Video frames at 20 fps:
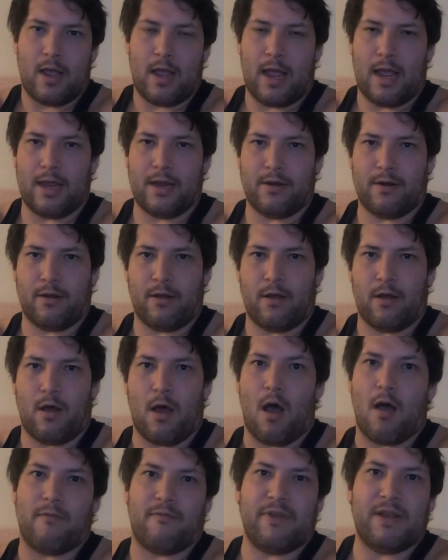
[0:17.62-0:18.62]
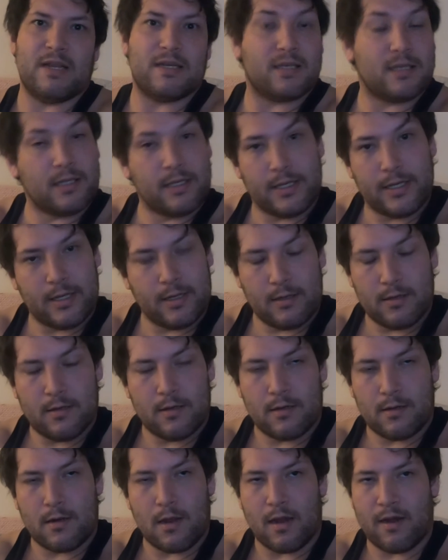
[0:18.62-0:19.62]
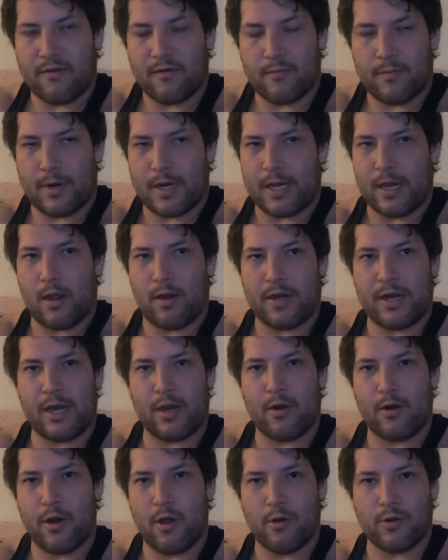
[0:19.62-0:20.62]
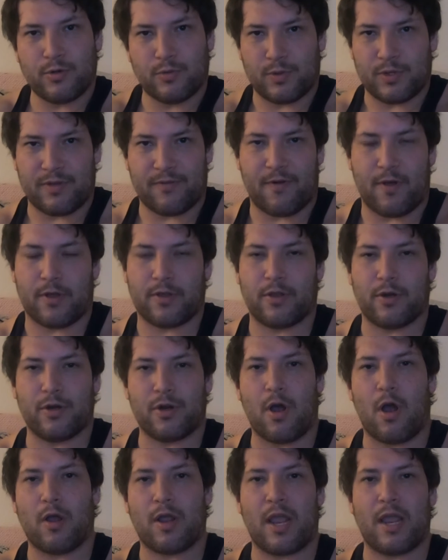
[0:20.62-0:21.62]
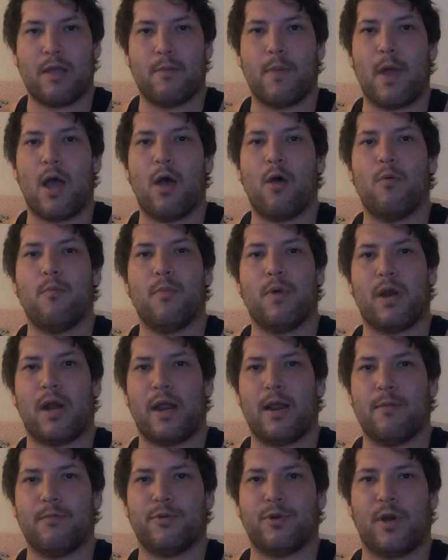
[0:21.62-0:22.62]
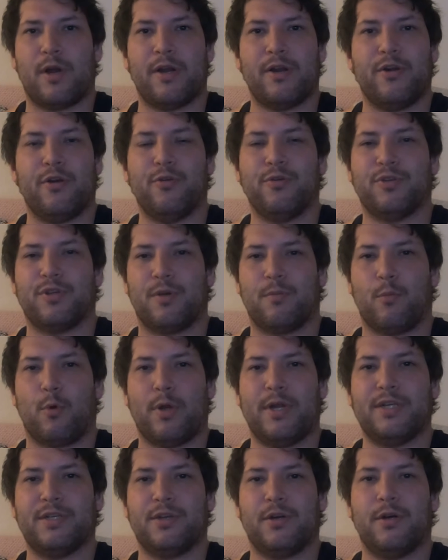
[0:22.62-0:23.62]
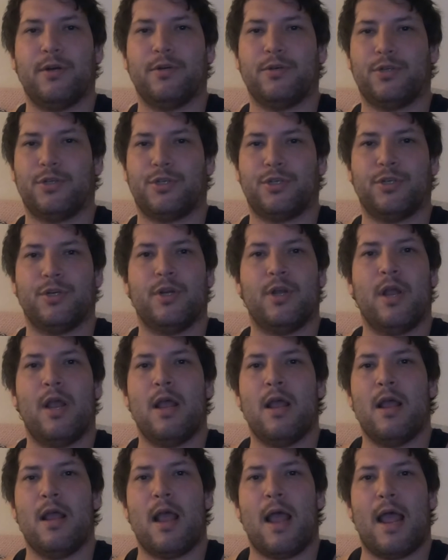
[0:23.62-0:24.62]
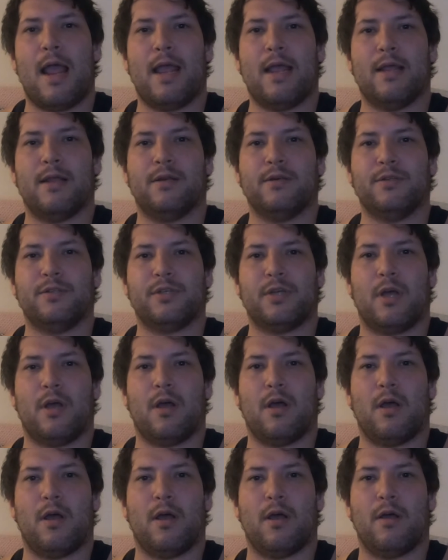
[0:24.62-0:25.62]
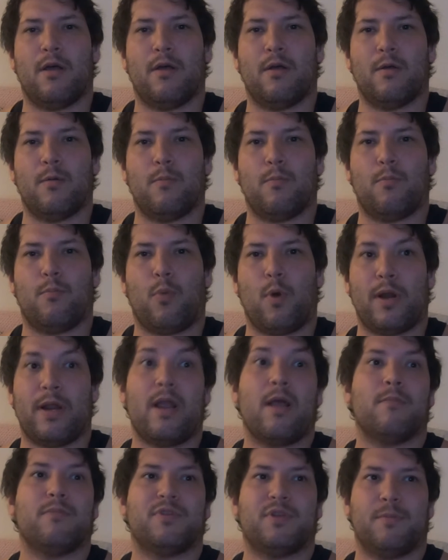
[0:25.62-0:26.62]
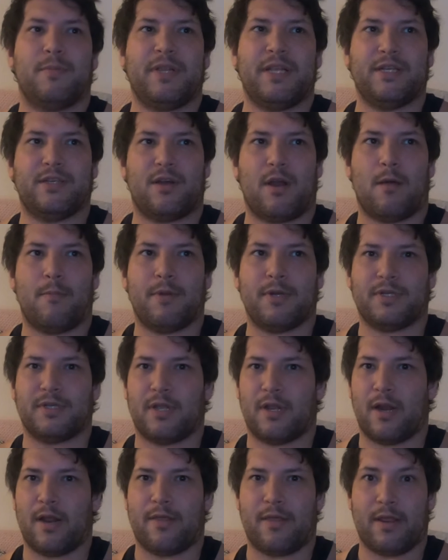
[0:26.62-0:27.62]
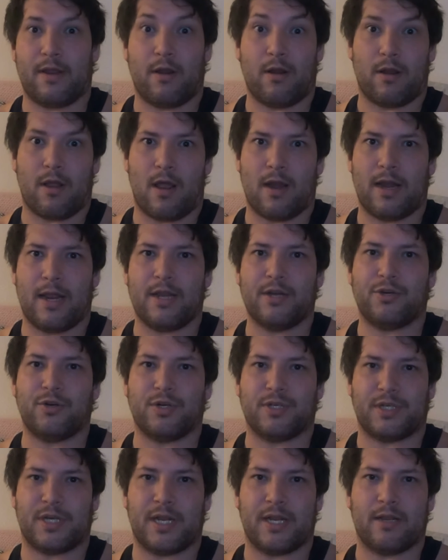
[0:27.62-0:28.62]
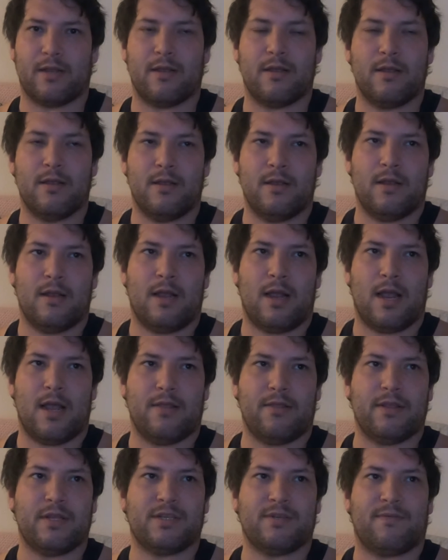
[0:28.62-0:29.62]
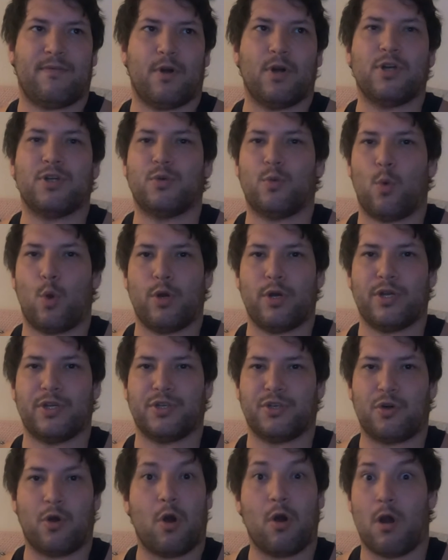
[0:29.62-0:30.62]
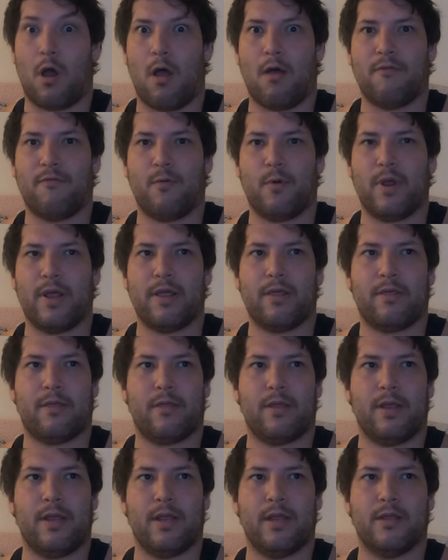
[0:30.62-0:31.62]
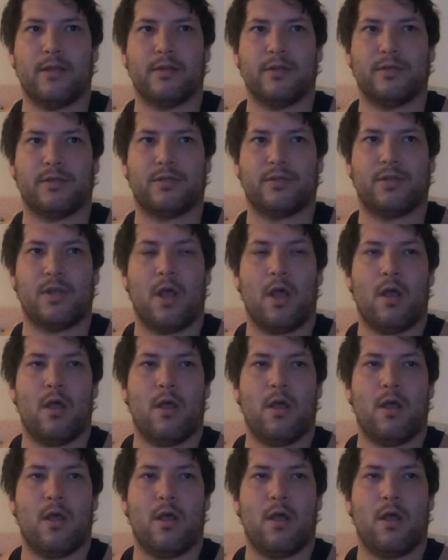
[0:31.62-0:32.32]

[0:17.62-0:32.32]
and obviously not everybody on here knows what the fuck they're talking about, but I am trying to do some research and bring up some of these topics that I think are kind of interesting. And this first one to start off with is